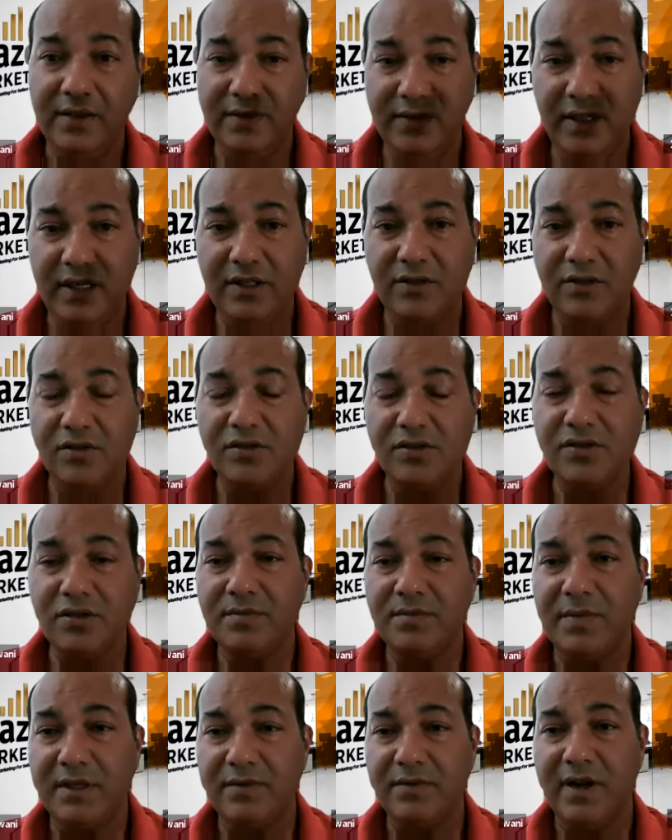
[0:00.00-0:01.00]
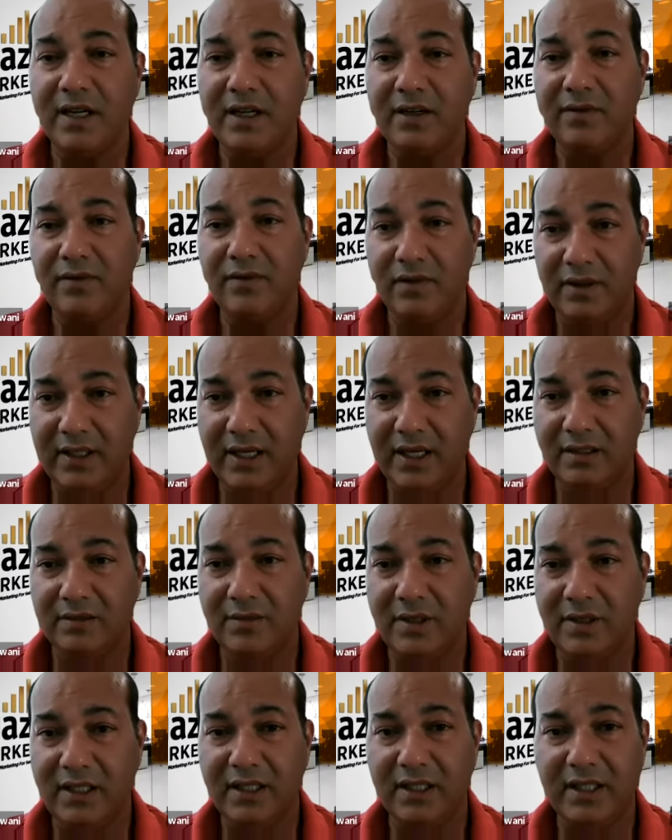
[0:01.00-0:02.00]
then you should be ranking for that
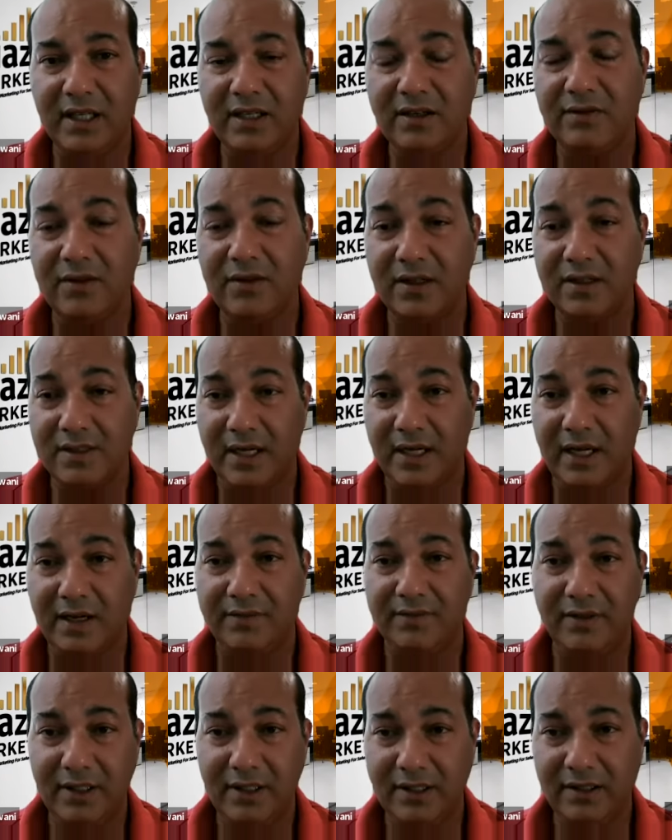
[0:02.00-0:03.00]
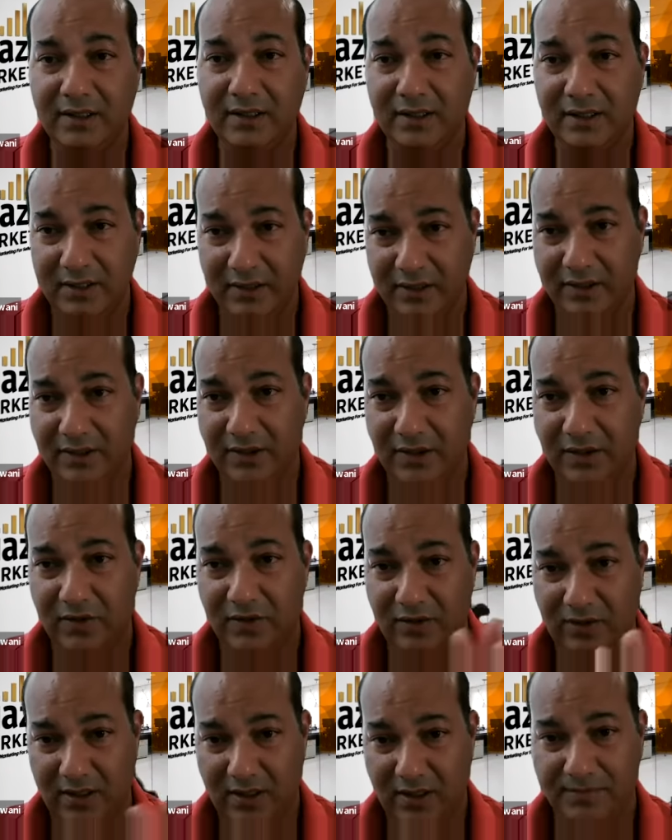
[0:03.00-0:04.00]
many keywords every,
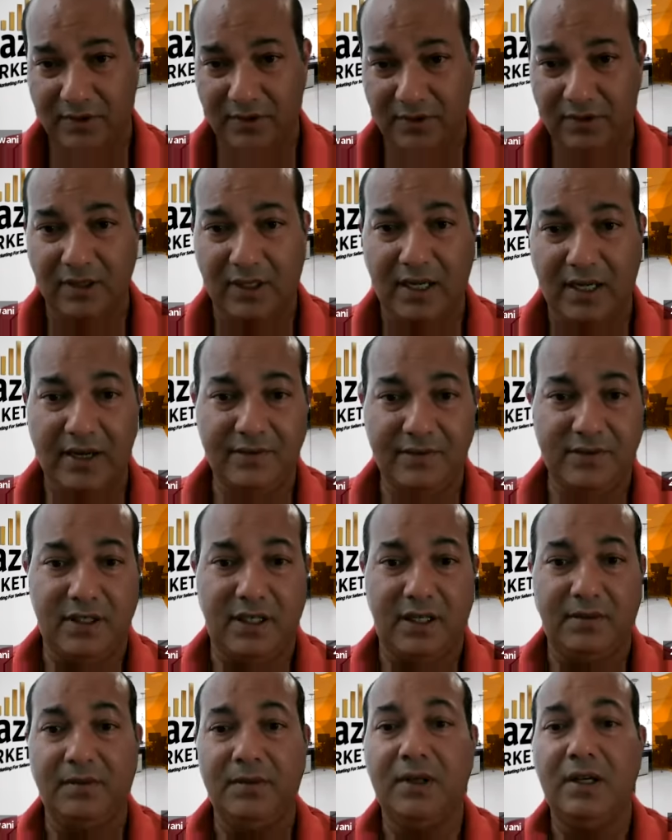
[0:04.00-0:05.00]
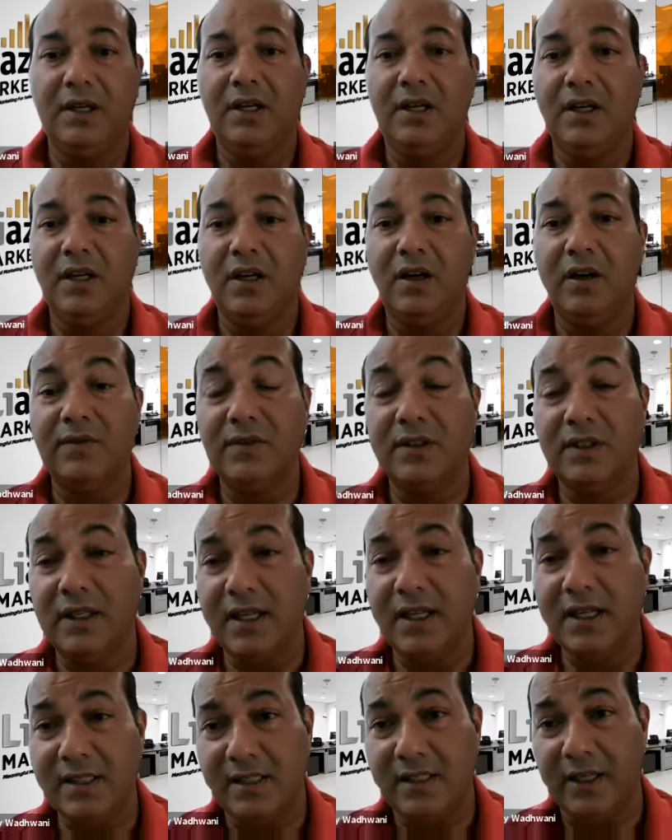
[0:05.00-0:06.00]
up to the lifetime of the
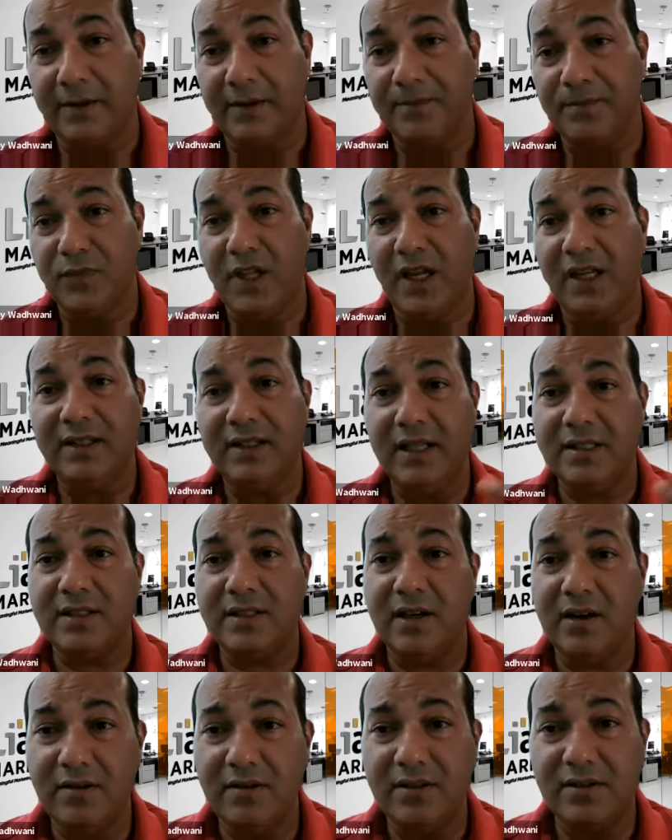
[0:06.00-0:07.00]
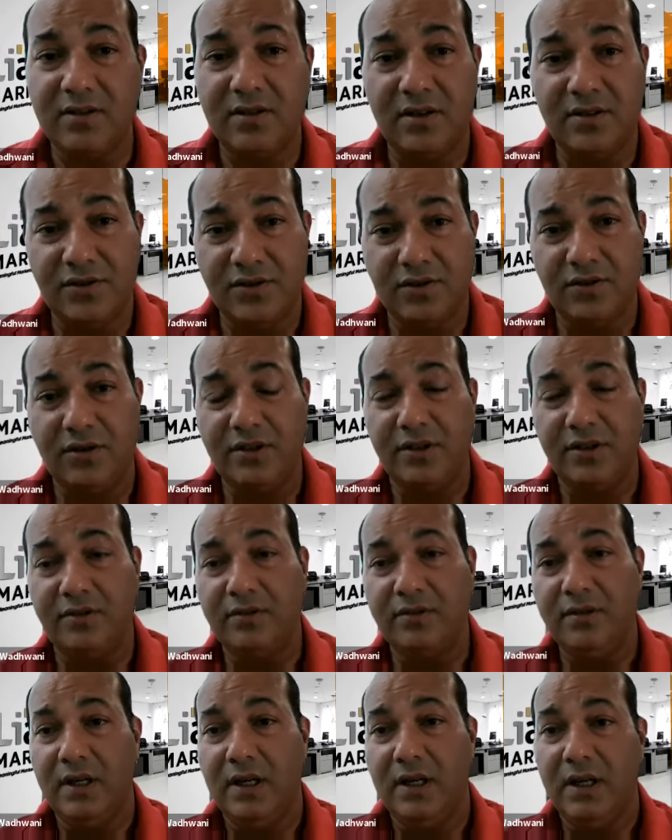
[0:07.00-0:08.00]
listing. And that's how it's going to show
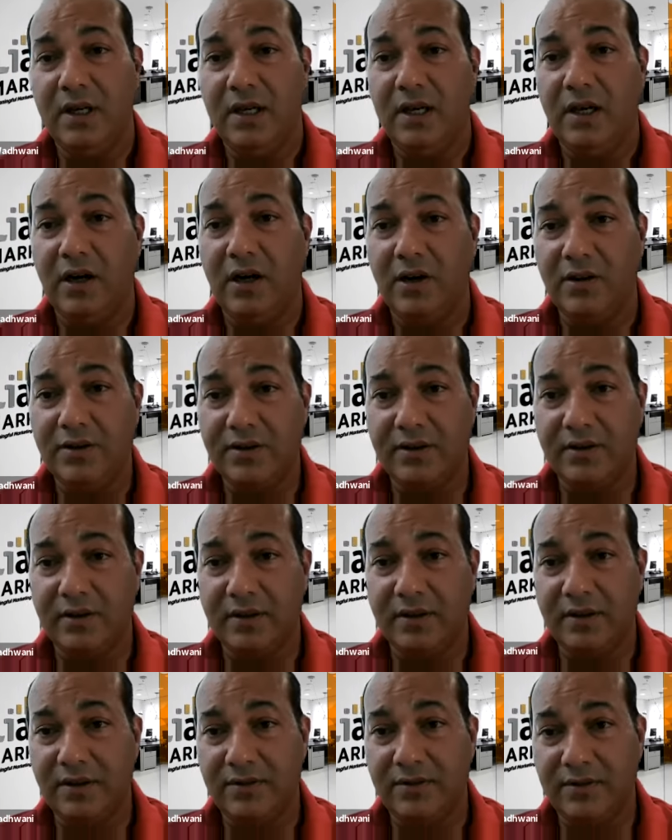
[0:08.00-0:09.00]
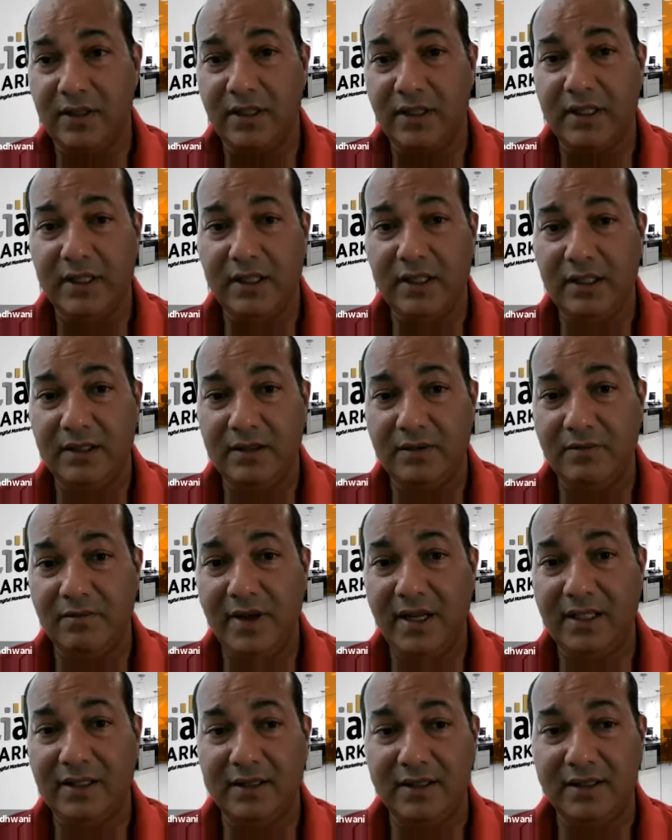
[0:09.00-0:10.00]
you how you're going to really
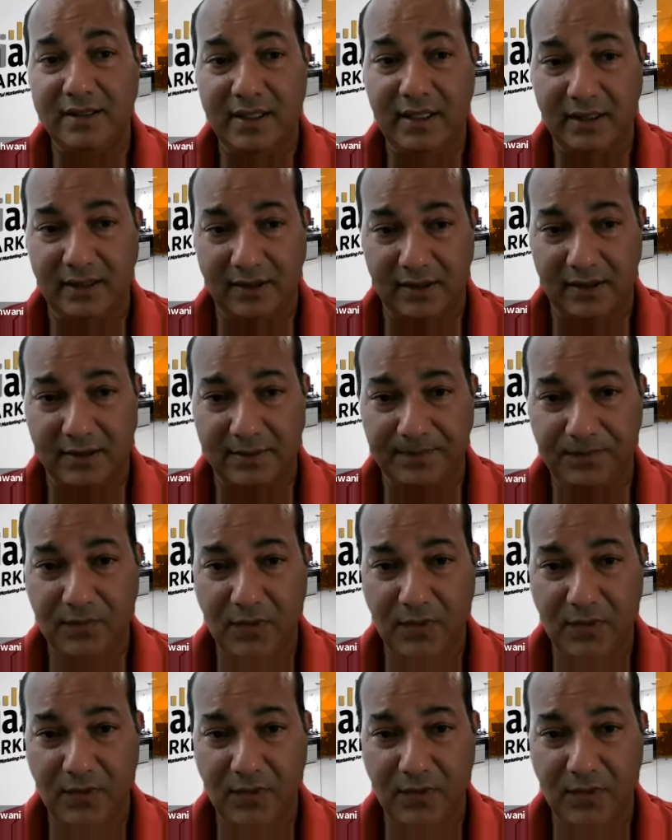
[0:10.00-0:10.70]
make the sales.